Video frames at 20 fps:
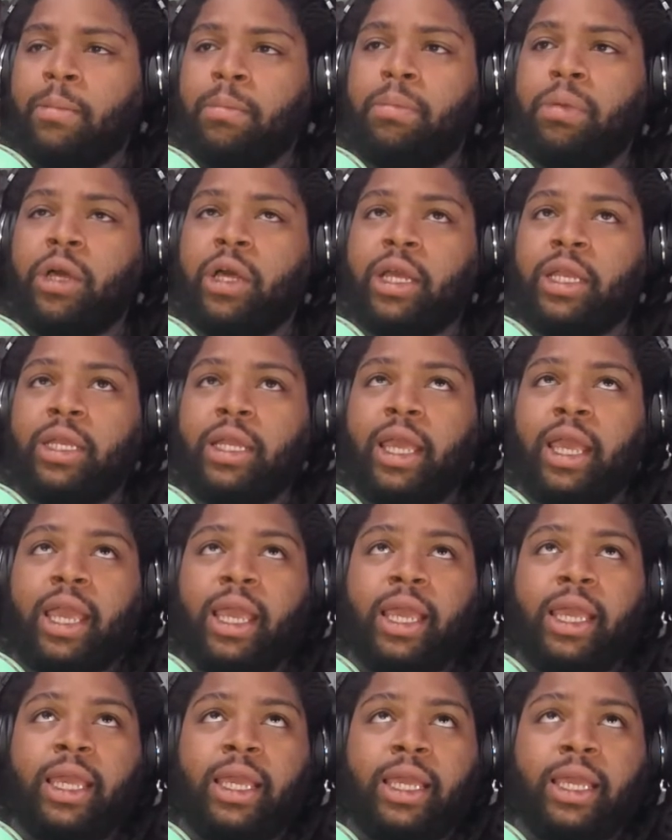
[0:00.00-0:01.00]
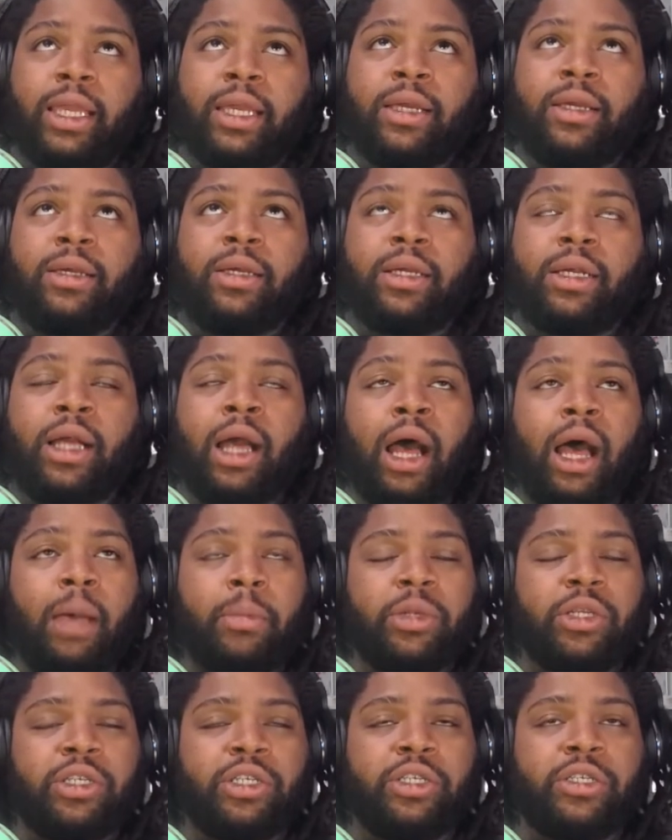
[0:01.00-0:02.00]
but a
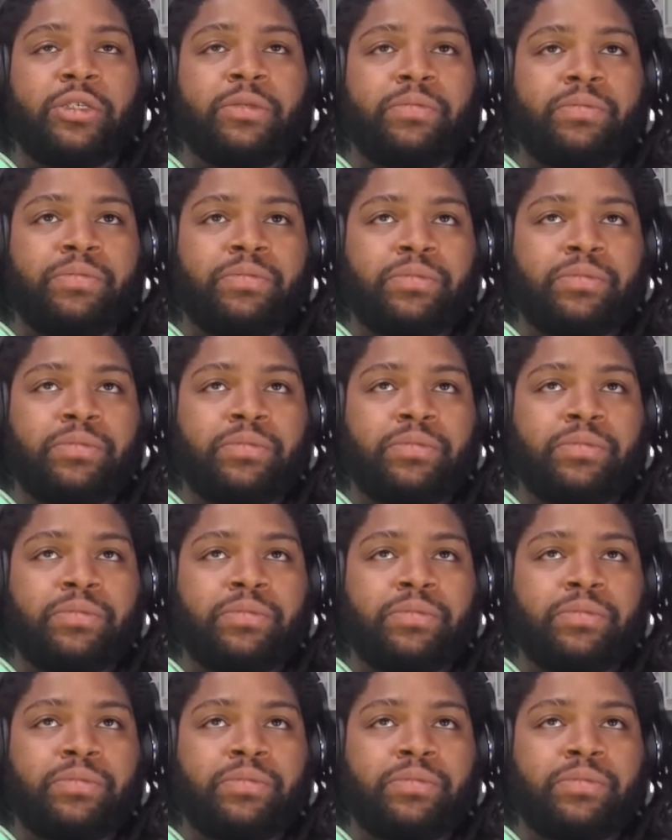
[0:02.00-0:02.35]
commoner